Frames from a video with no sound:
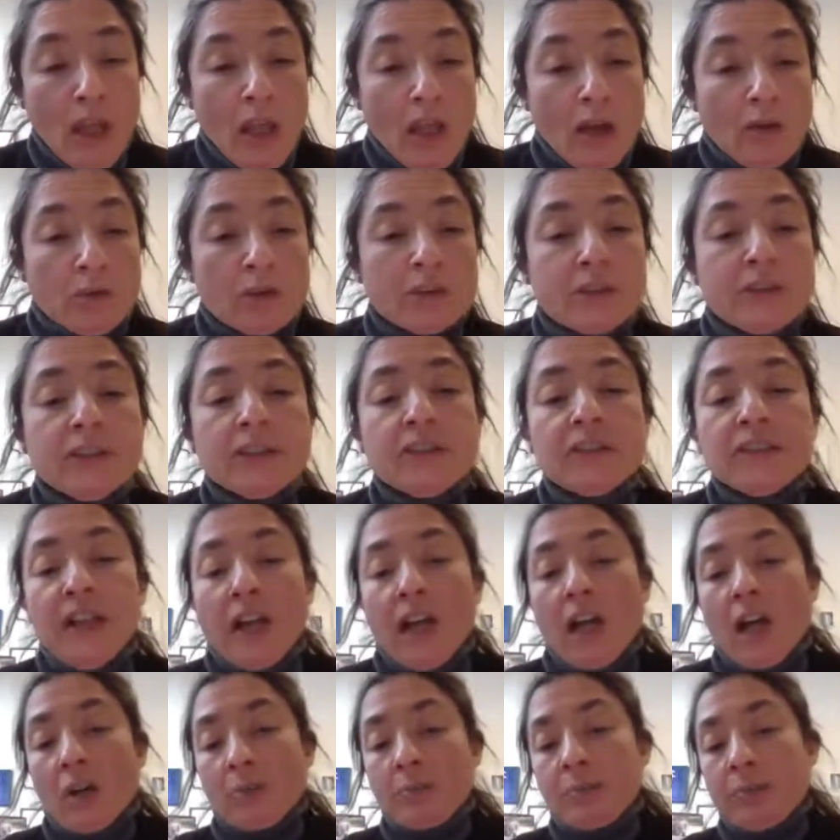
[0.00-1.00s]
What is
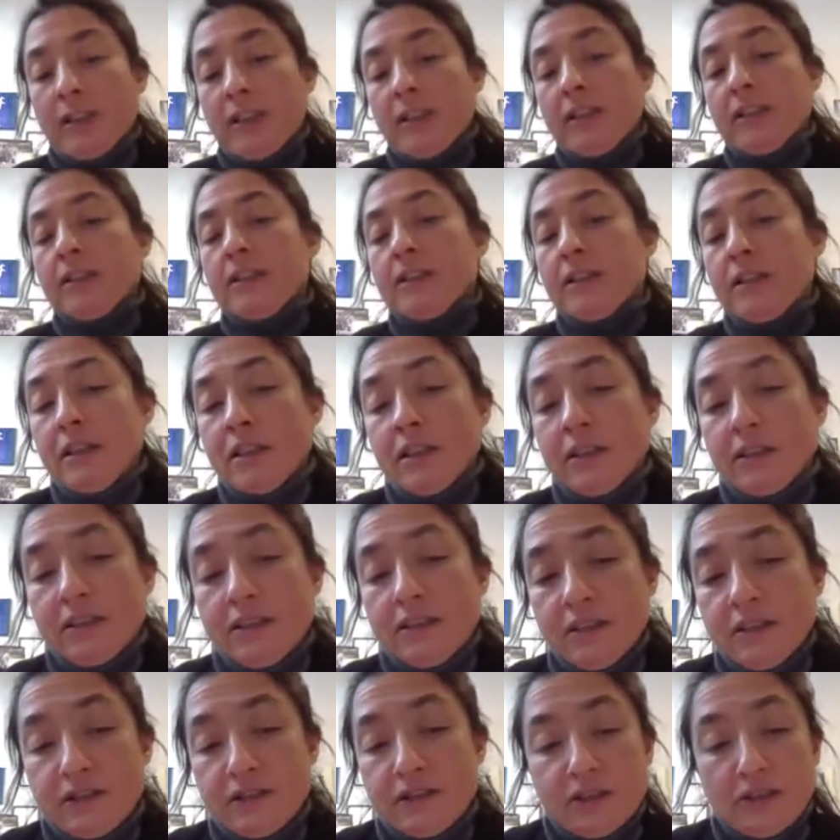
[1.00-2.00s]
happening in
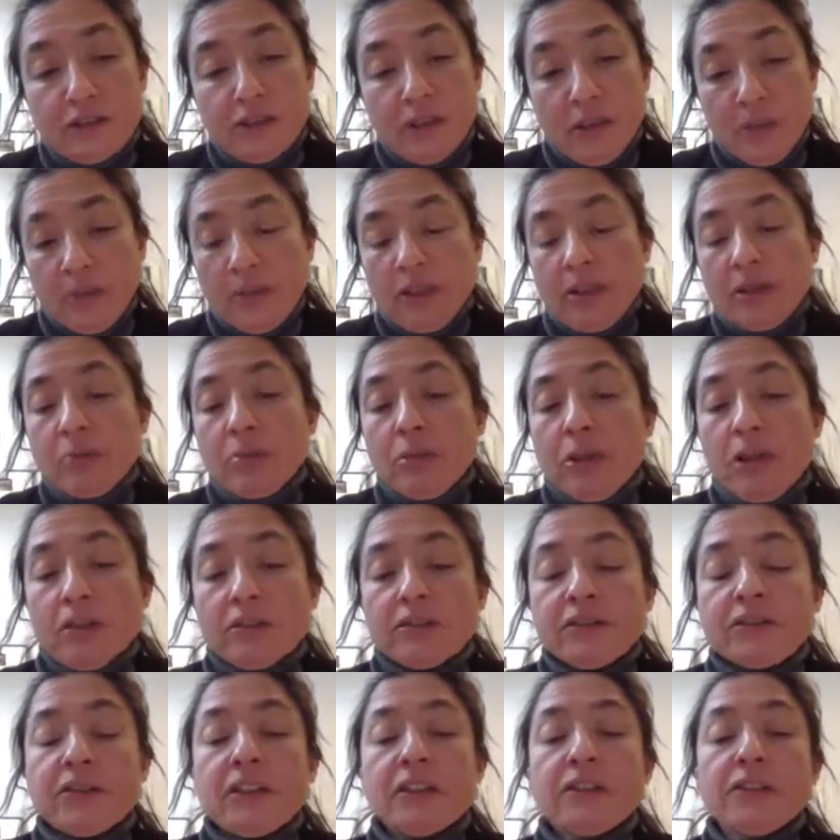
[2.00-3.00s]
this dipping
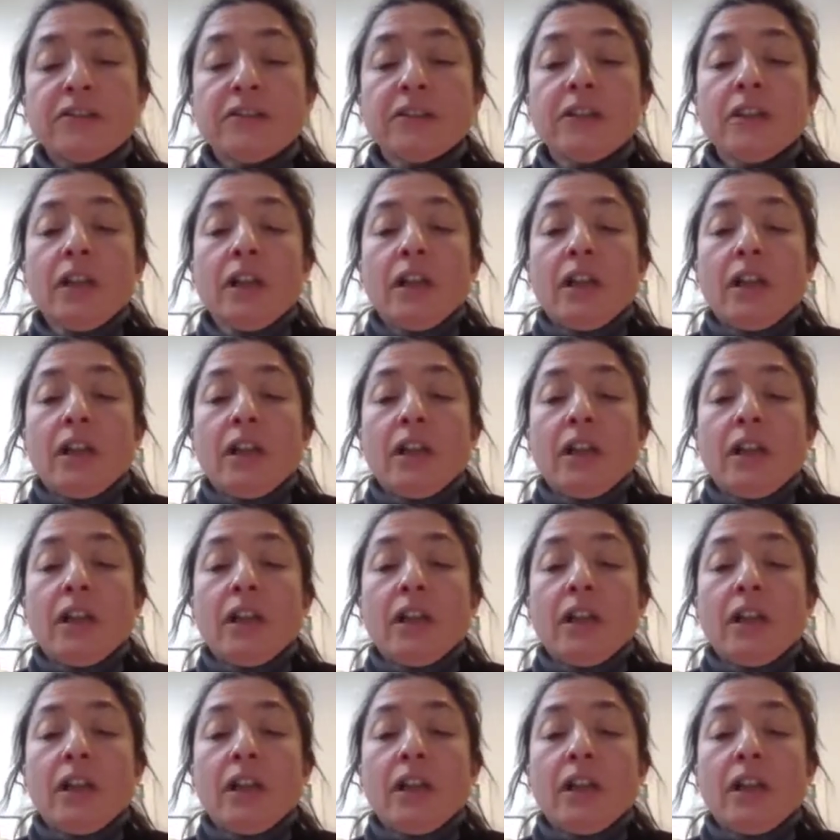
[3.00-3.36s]
process,